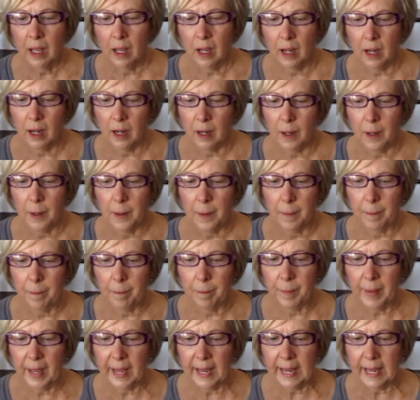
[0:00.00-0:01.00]

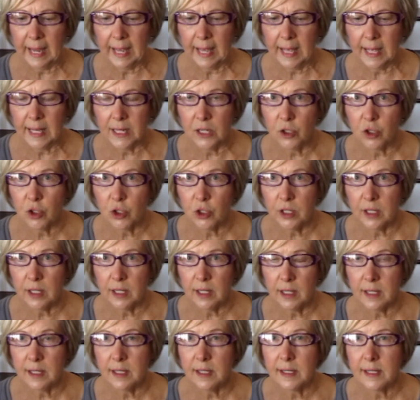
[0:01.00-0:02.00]
Um, and she
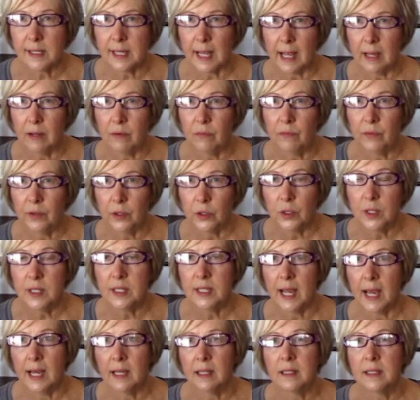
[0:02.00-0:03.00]
is a very
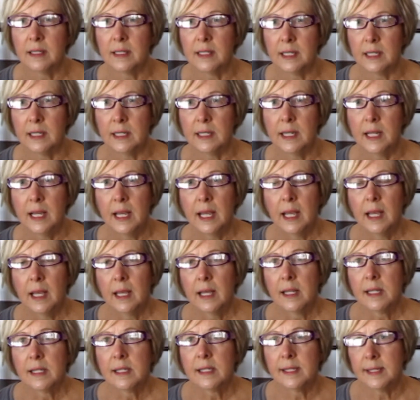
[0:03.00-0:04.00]
talented
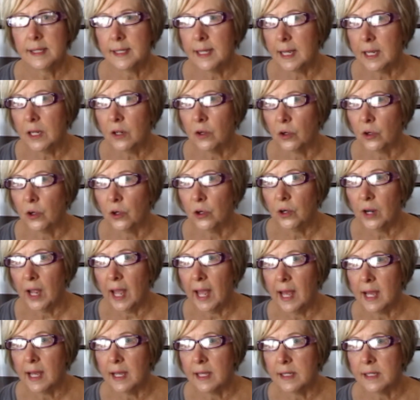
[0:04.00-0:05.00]
singer,
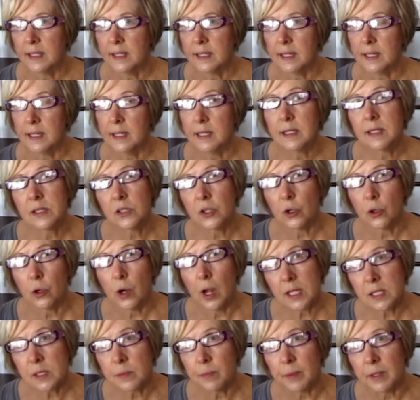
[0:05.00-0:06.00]
as is her
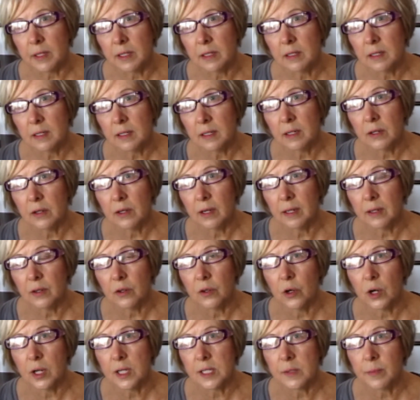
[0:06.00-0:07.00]
husband. Right?
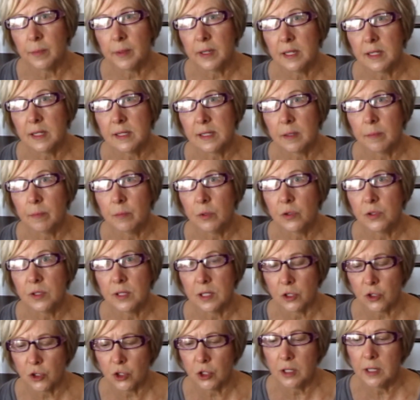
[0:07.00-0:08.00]
Her husband is a
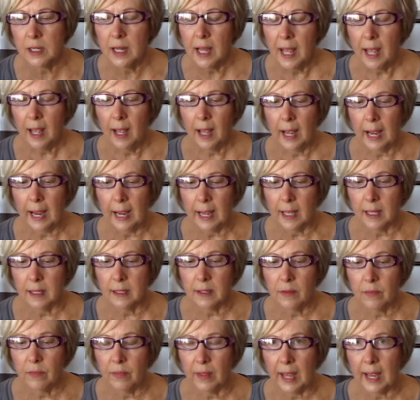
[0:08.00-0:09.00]
musician,
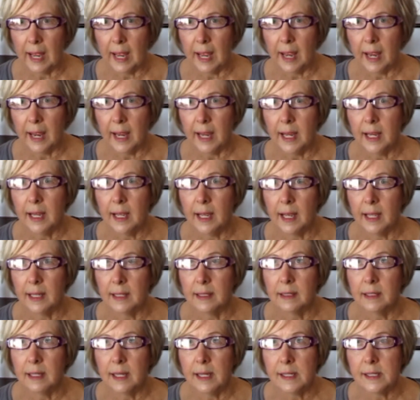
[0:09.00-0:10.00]
and they,
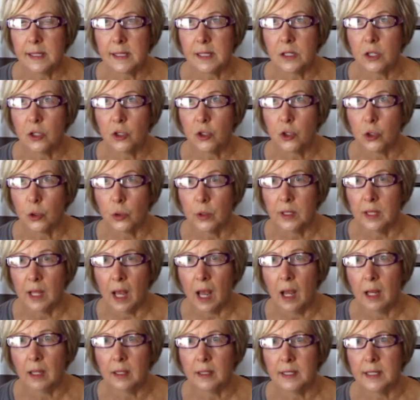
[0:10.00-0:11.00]
at least during
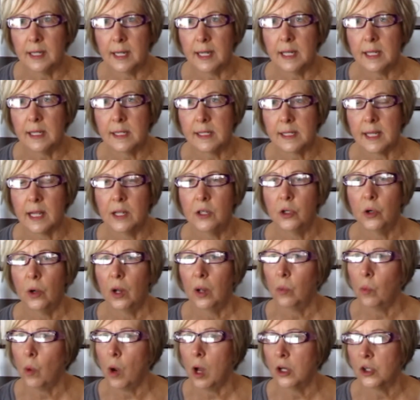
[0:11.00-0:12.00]
the holidays, I know
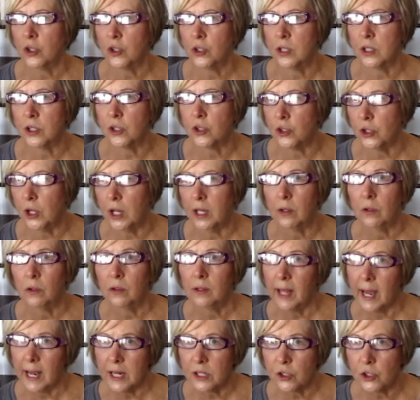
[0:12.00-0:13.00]
I watched this channel
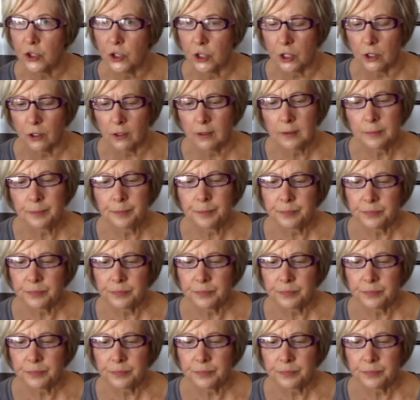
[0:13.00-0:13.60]
last year,